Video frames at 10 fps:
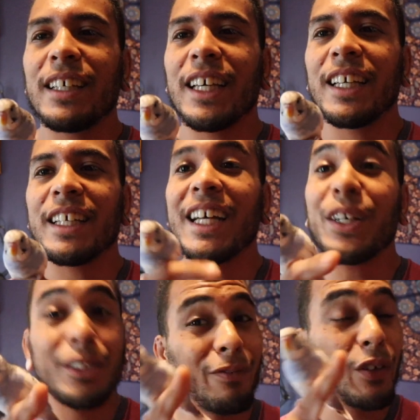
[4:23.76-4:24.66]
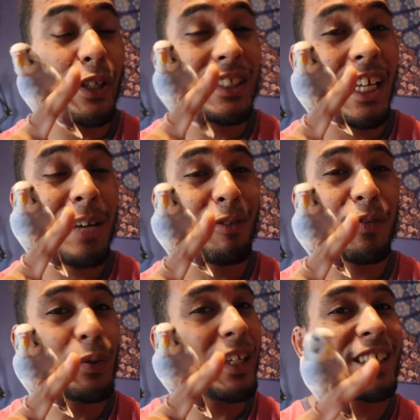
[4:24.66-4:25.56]
Yeah, that was the first time. A
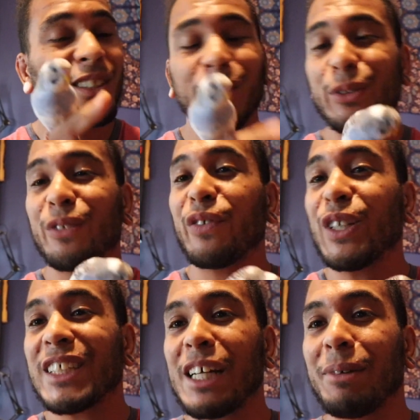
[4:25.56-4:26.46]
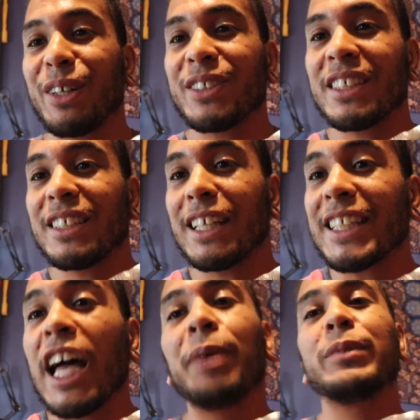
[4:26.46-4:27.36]
few days ago was the first time I was
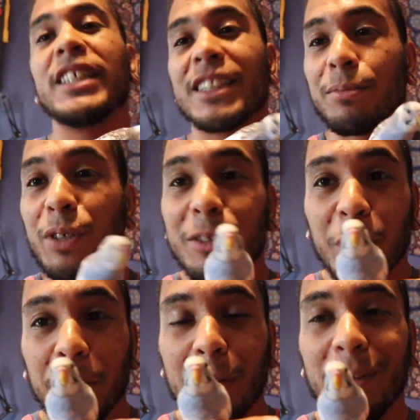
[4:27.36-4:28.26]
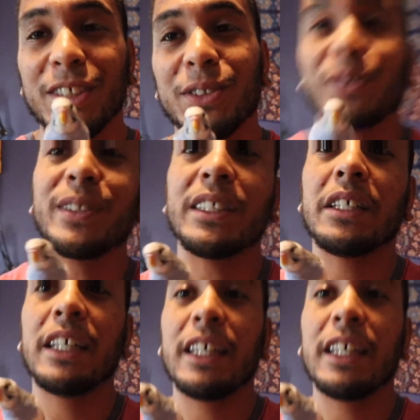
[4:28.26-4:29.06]
attempting to put him up on my shoulder.